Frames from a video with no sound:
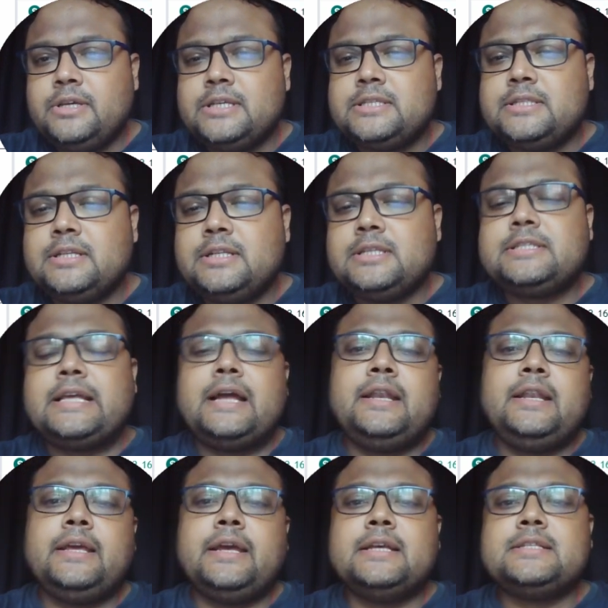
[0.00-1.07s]
is still
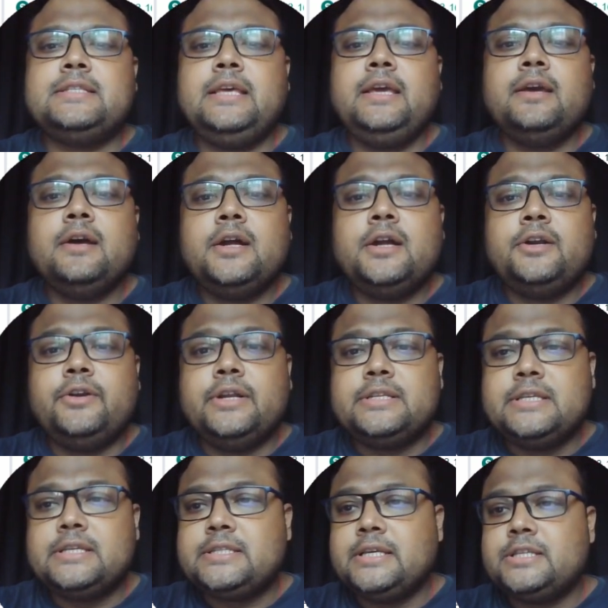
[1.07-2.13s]
standing as the
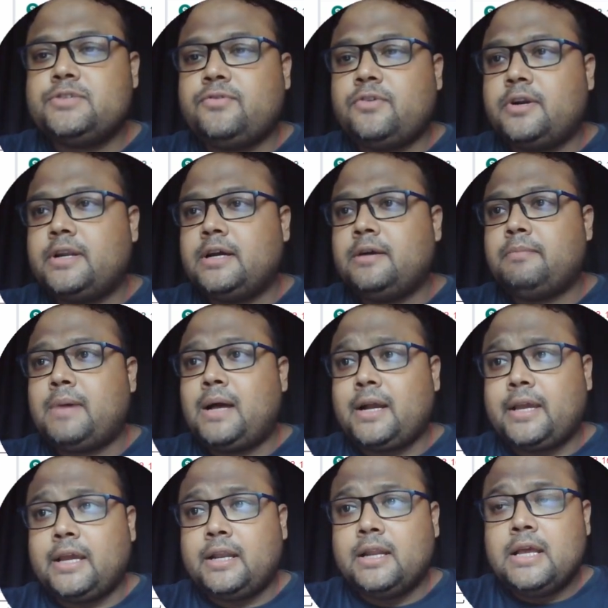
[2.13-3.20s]
resistance for the
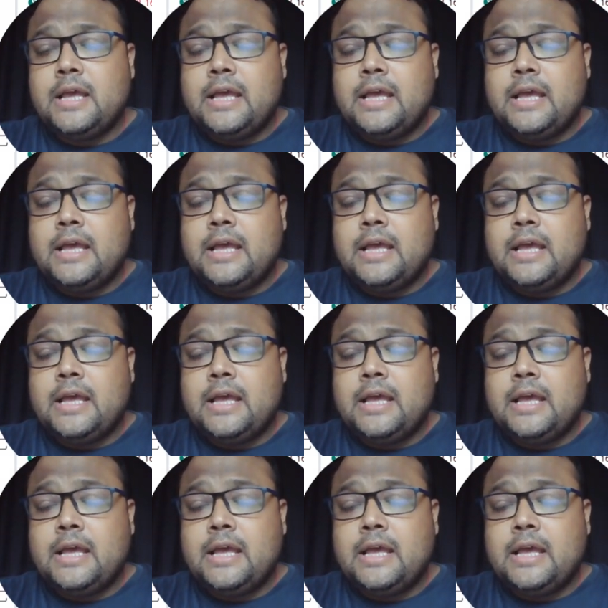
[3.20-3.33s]
market.